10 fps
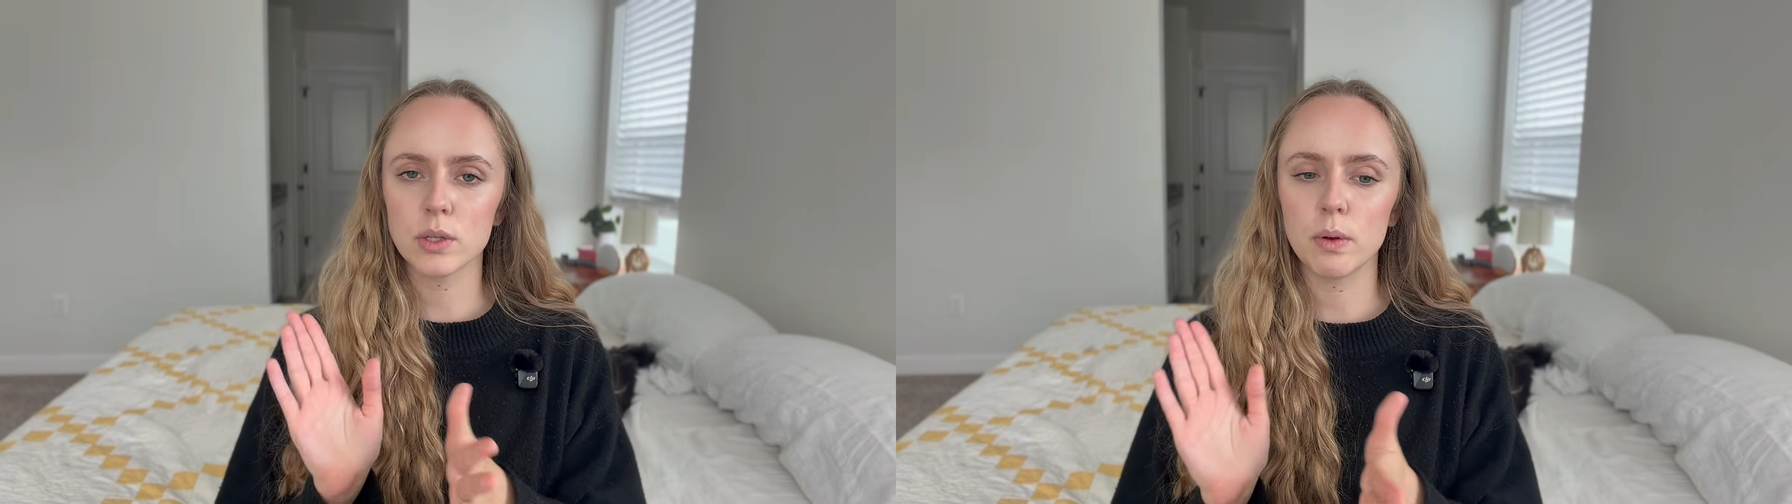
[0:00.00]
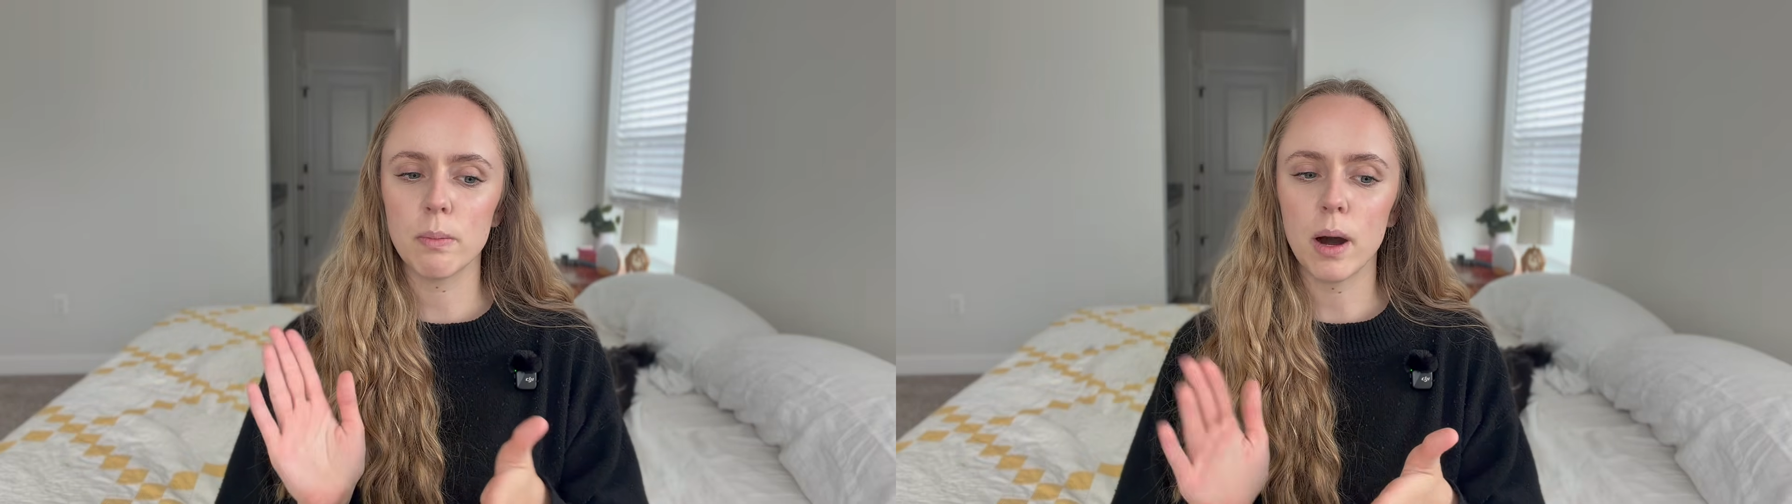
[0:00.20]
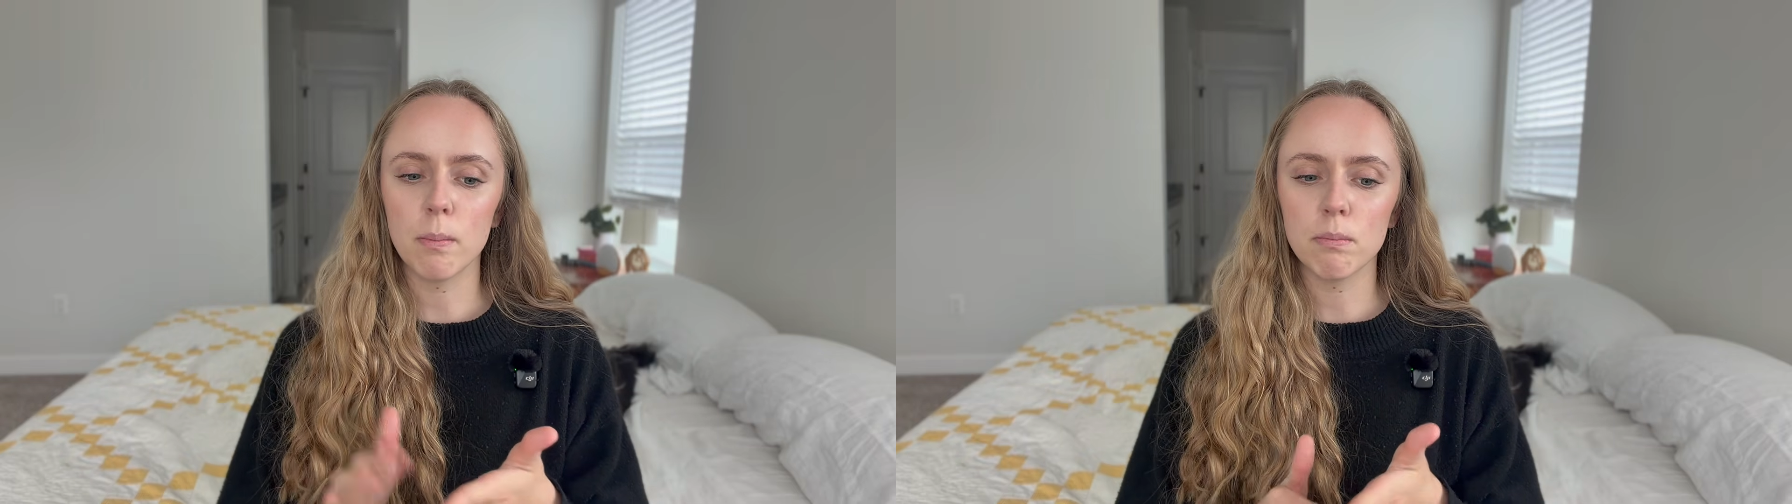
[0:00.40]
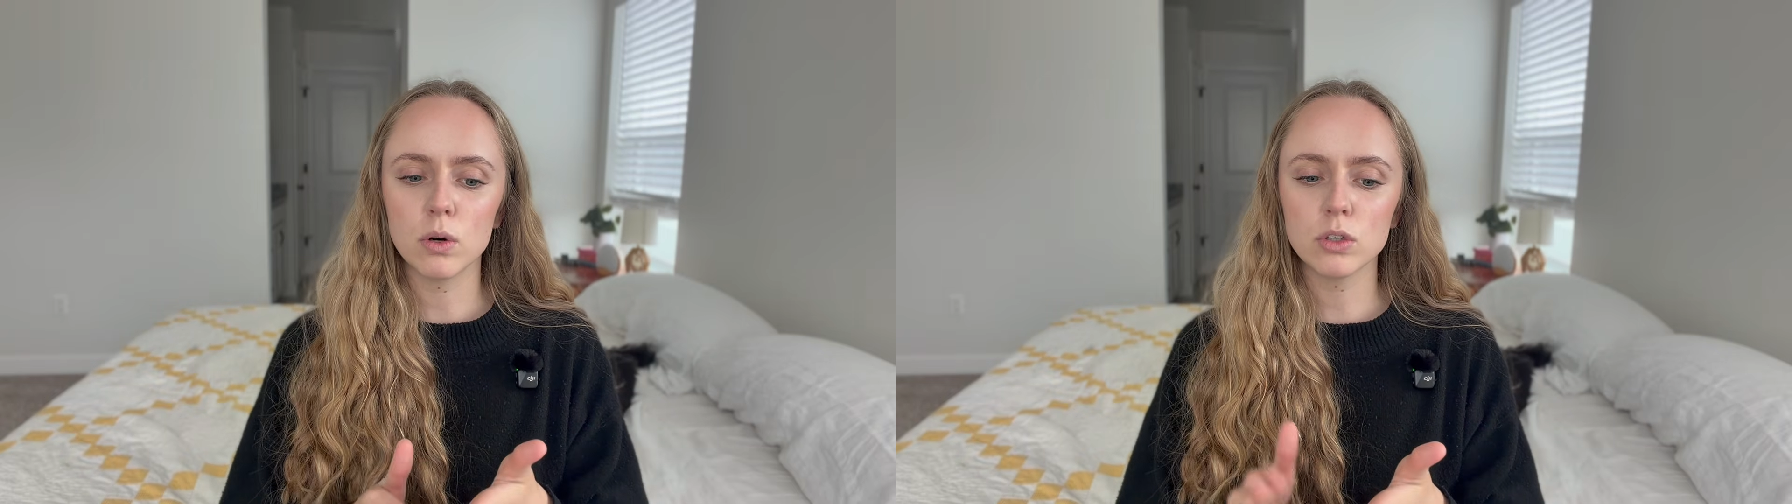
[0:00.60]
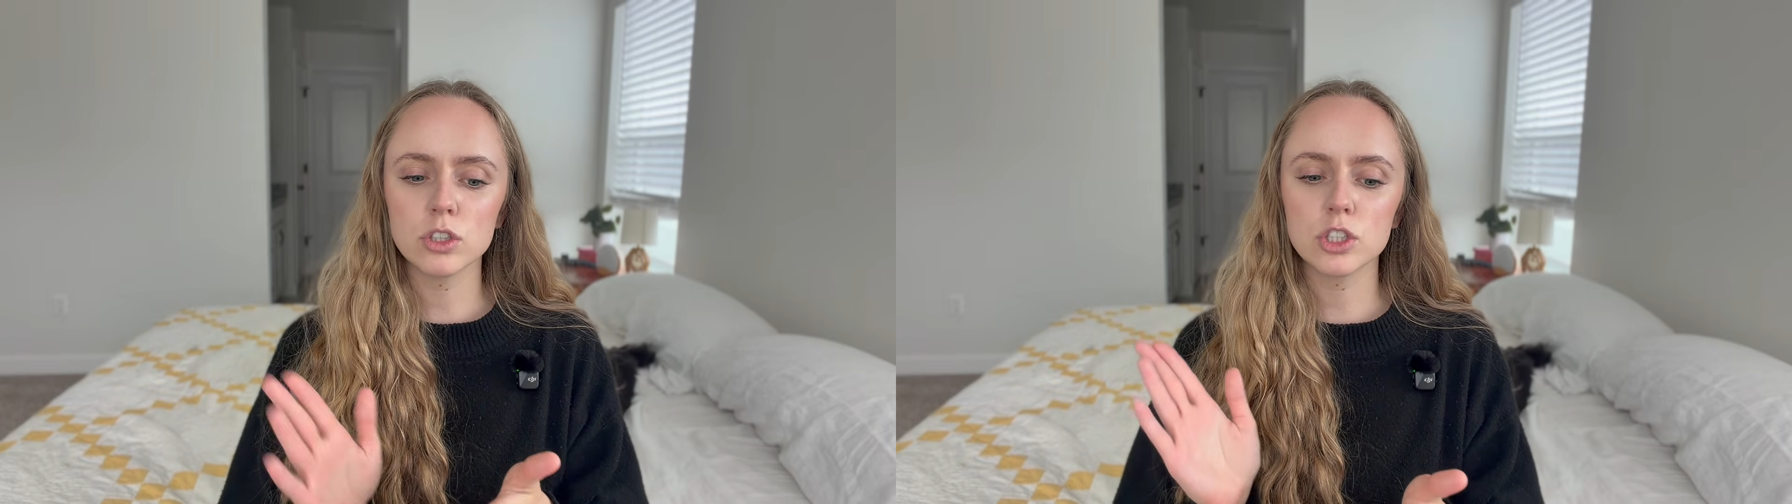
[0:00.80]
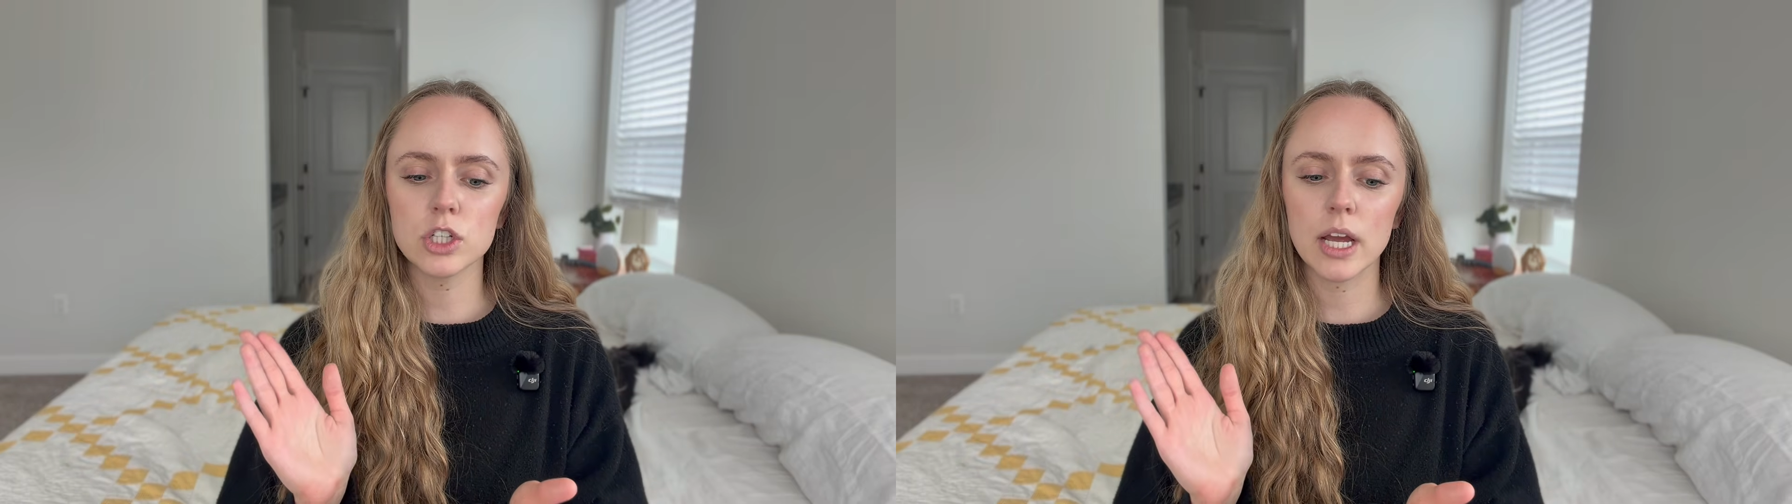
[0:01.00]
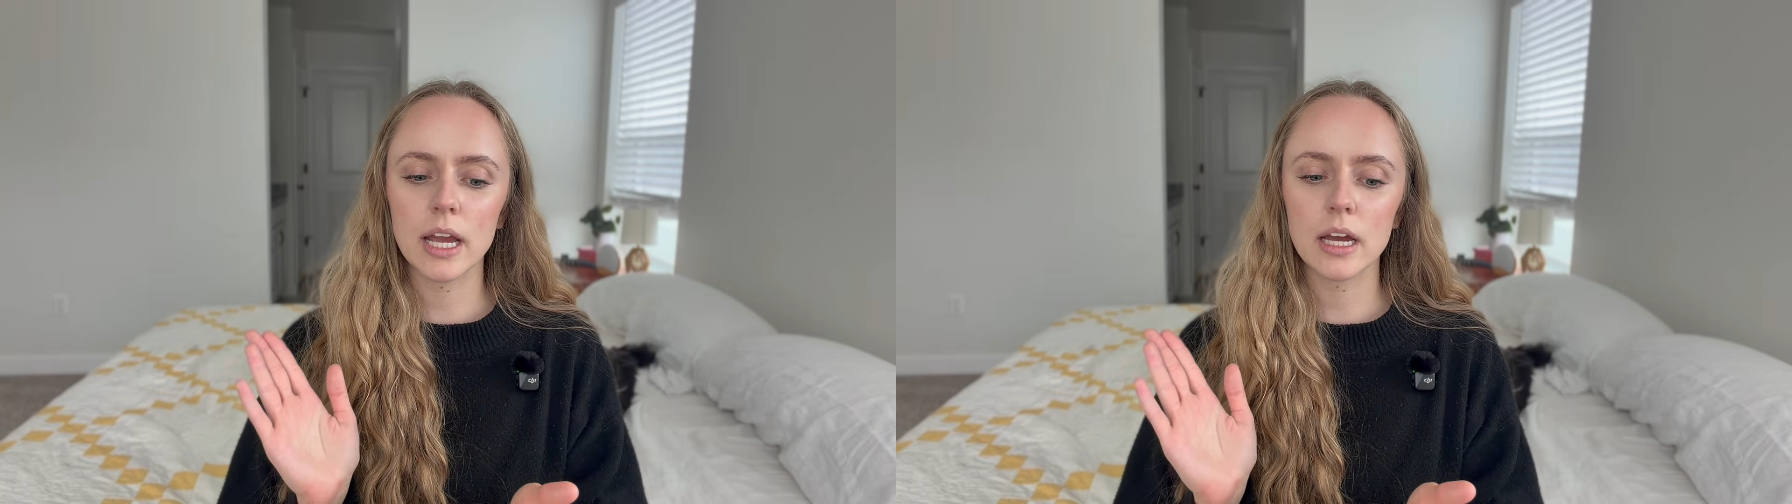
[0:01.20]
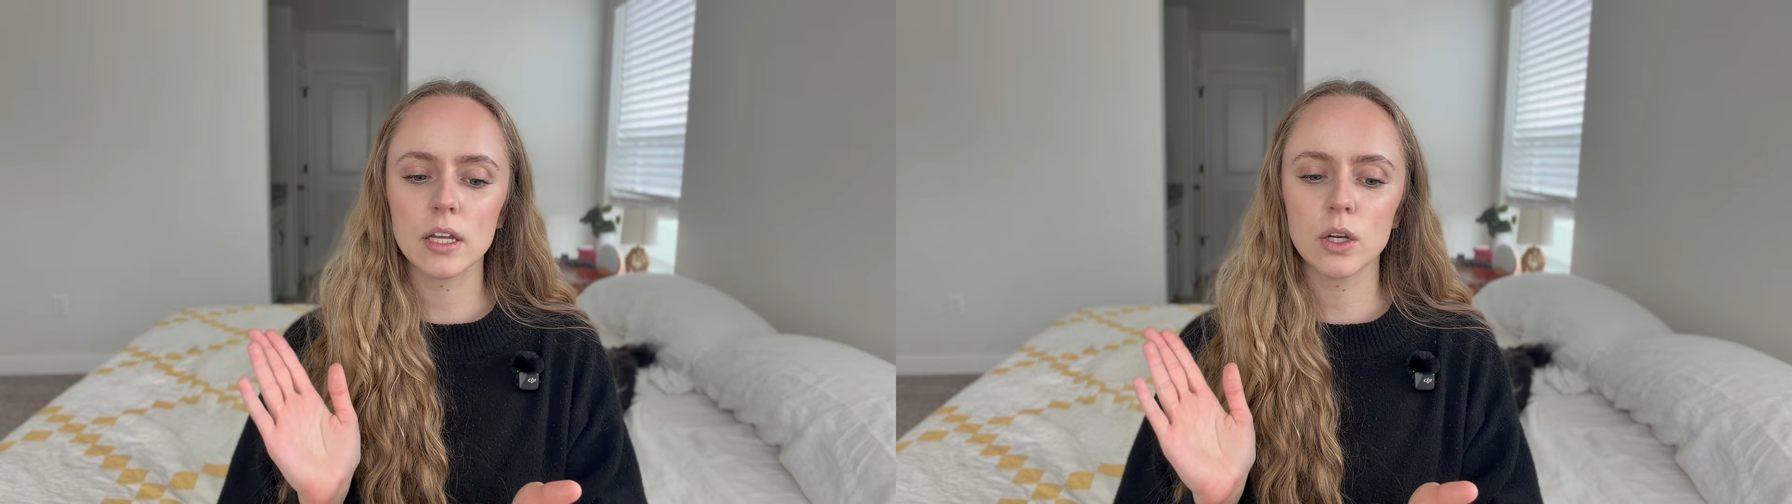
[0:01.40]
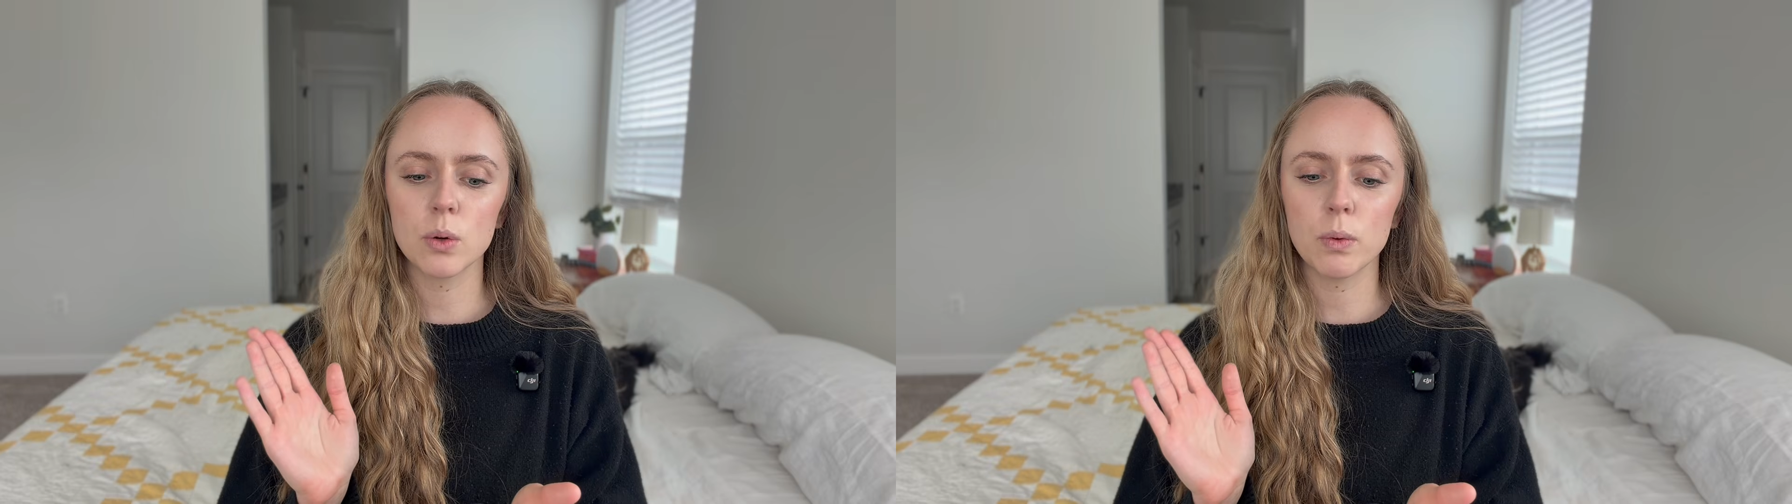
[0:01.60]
Then we bought mulch and